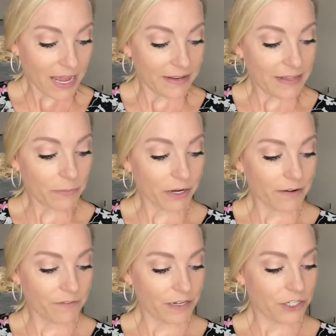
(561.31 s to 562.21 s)
And then we're
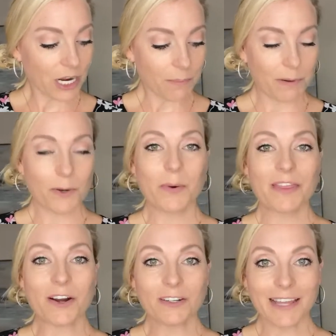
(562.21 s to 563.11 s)
gonna finish up
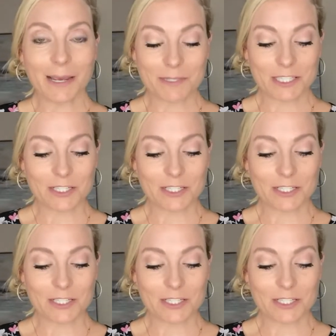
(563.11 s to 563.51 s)
with our lips.